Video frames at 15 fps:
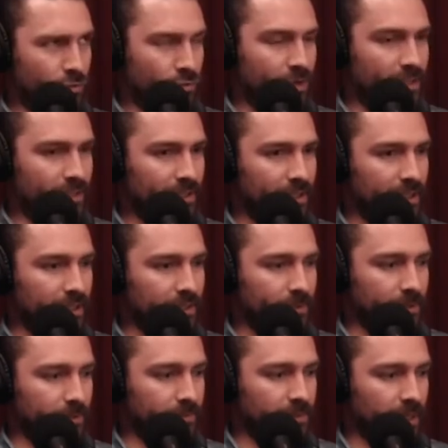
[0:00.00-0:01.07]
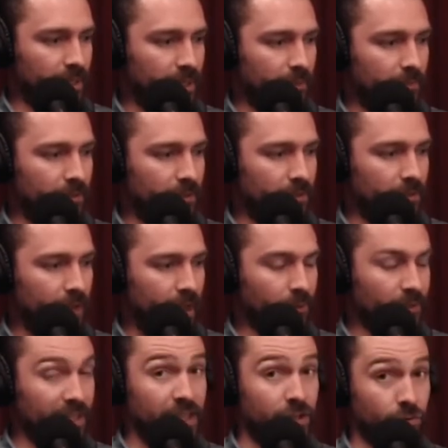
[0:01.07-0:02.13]
recently I spent some time in the
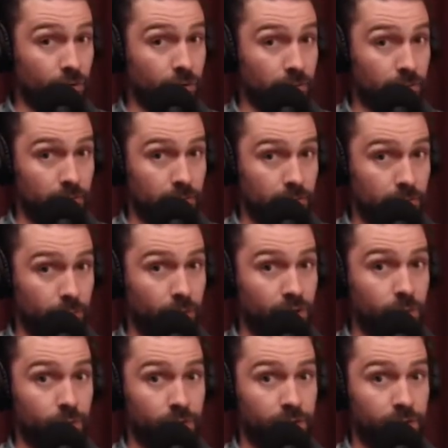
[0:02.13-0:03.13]
Audi e-tron. which was